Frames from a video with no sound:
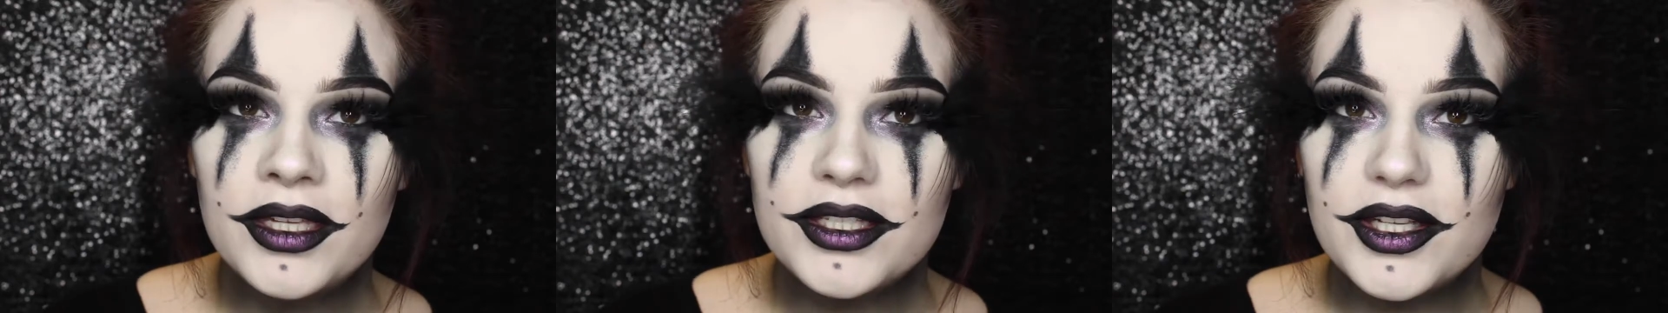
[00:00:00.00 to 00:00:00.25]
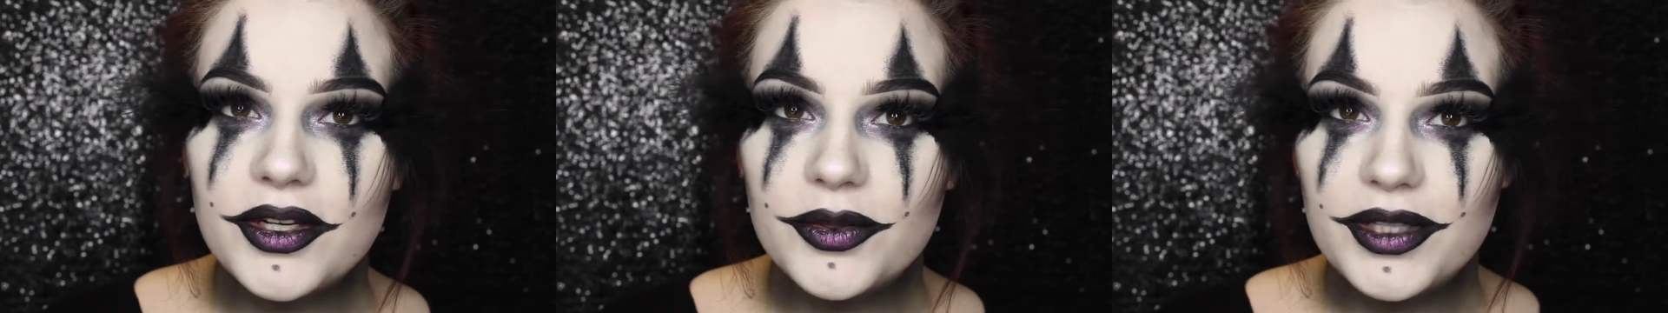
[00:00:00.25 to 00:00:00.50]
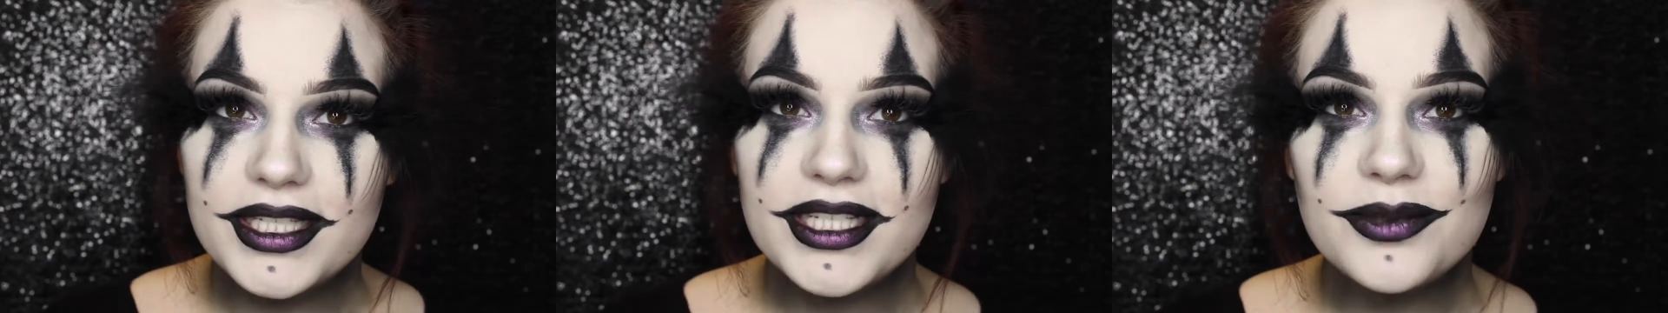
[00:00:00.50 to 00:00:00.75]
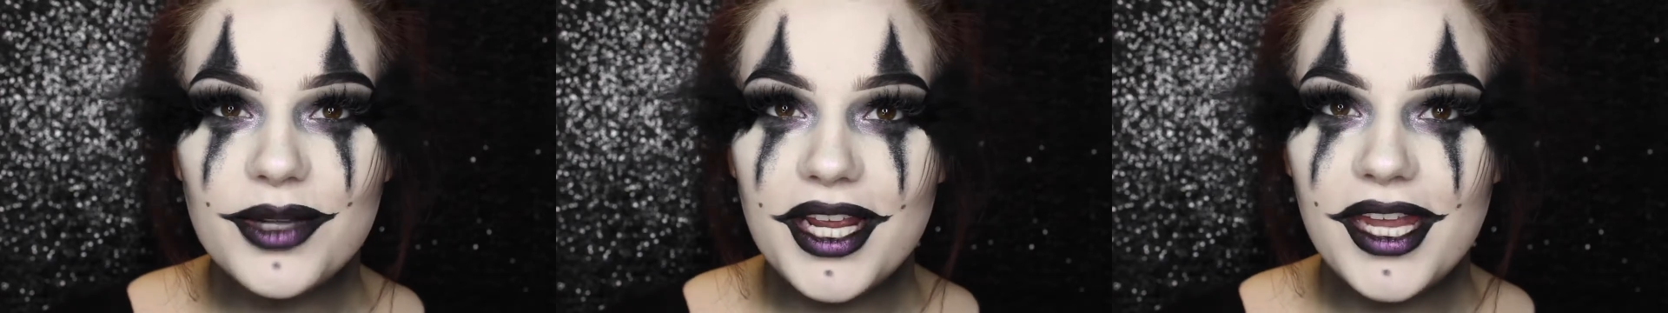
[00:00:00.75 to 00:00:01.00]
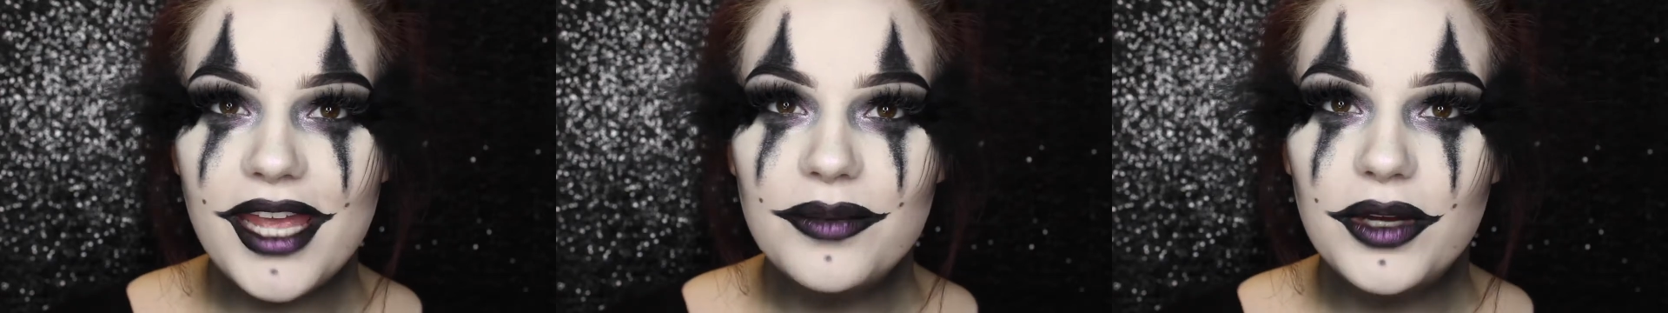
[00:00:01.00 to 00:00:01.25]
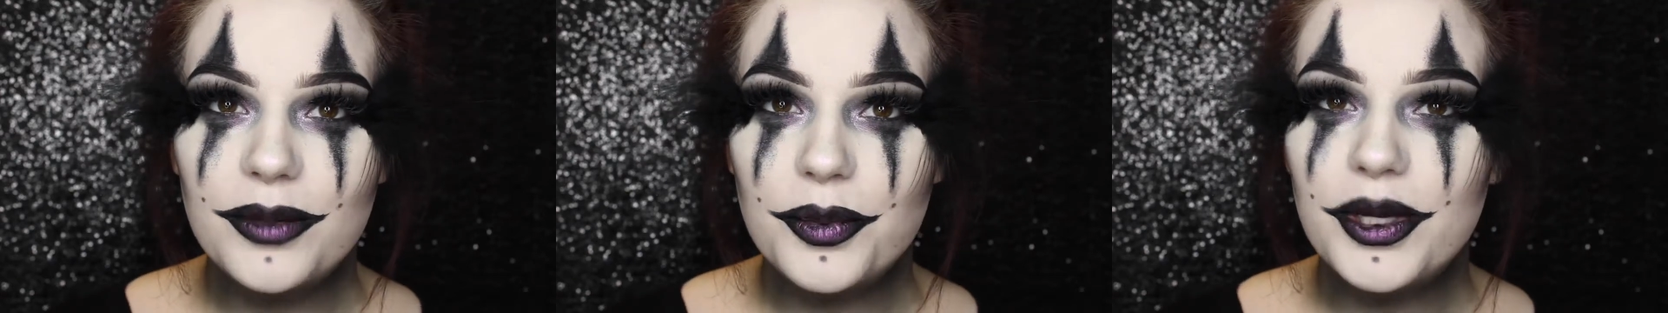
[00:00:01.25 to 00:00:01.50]
So this is what I came
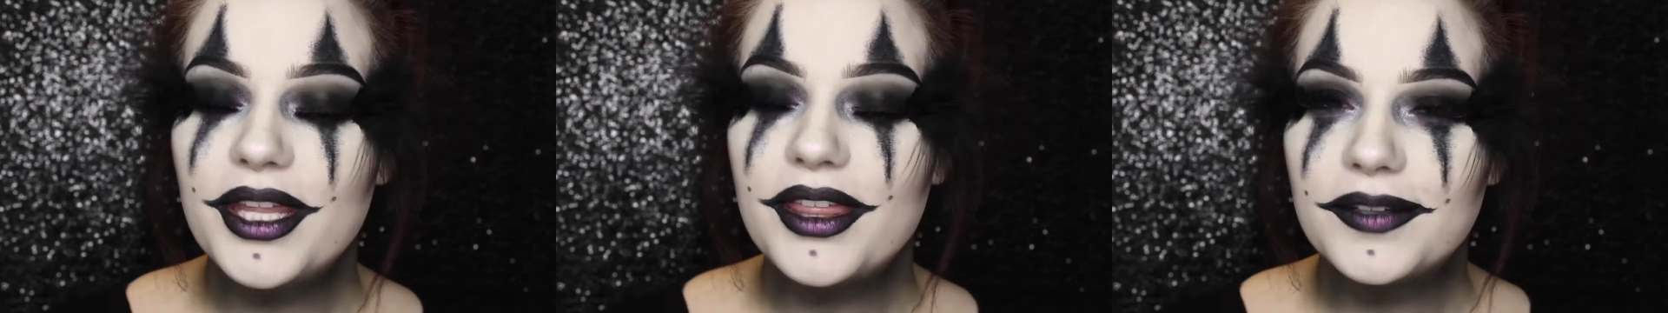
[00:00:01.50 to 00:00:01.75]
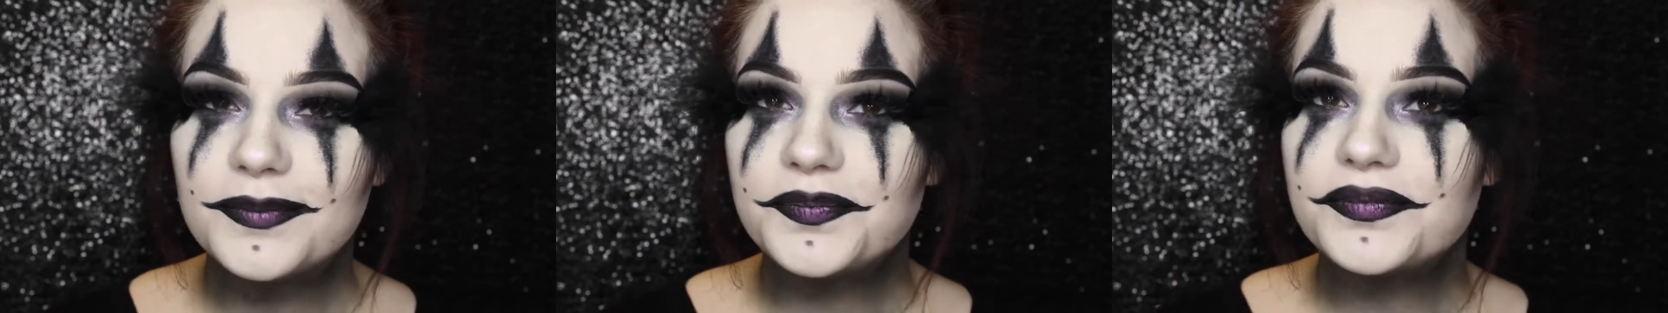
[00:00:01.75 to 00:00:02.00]
up with.